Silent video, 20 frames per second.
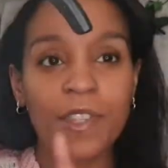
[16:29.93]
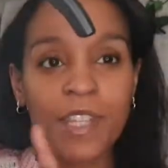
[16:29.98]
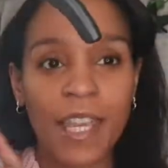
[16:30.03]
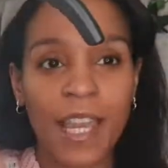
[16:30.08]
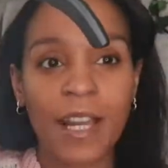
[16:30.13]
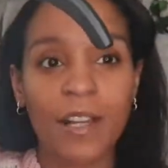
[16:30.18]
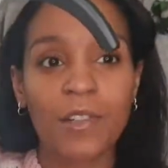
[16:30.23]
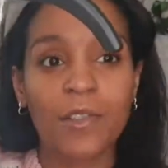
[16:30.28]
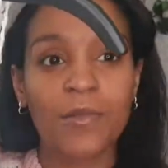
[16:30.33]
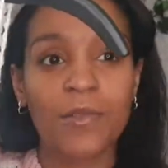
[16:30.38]
the
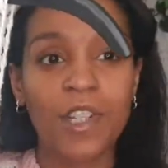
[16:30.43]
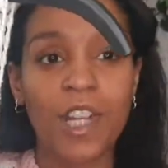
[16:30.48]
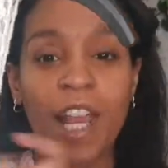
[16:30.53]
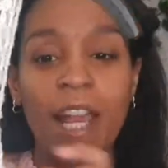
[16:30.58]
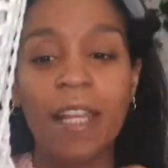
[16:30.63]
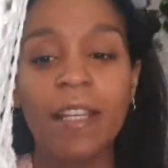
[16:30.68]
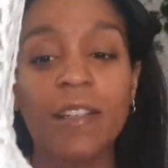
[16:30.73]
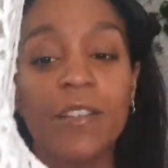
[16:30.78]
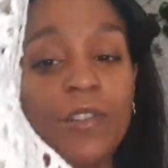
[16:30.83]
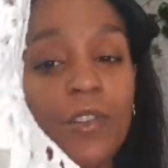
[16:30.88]
actual
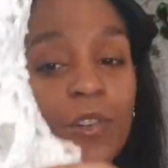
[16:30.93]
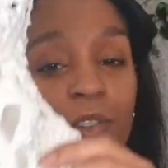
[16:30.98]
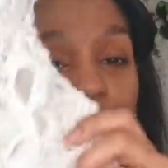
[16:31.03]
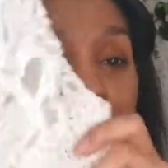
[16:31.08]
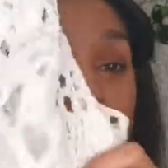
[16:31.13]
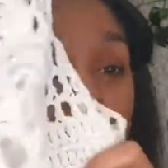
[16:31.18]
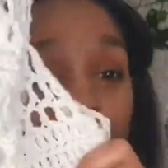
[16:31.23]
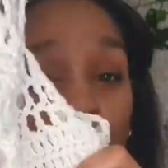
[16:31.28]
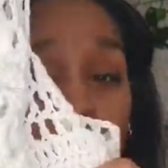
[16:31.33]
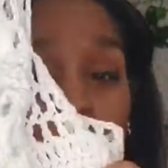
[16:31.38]
chain and not
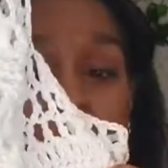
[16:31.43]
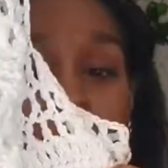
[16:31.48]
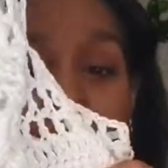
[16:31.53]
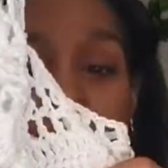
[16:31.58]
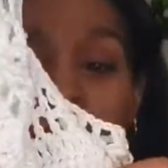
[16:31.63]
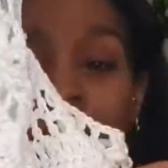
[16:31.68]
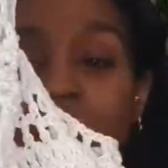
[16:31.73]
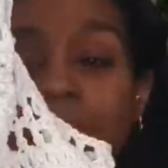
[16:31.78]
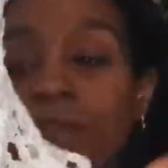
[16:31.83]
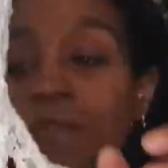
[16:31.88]
the top
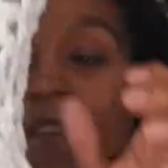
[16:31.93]
itself.